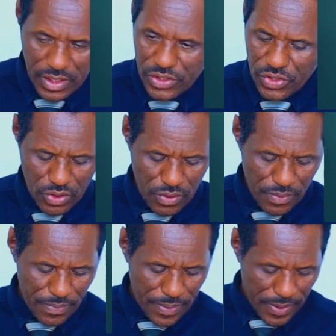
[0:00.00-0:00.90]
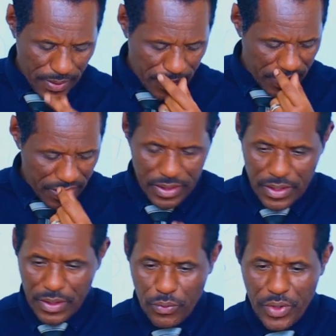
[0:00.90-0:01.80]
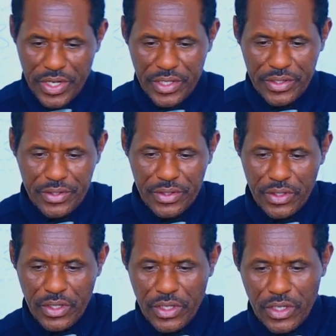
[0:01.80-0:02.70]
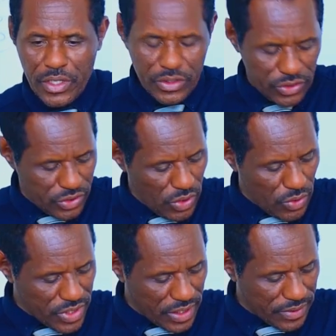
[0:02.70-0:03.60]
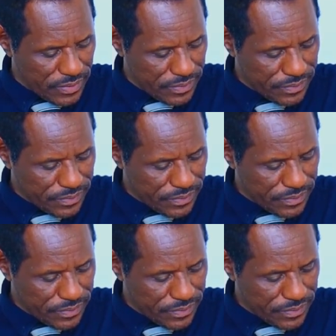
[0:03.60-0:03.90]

So we need to know that.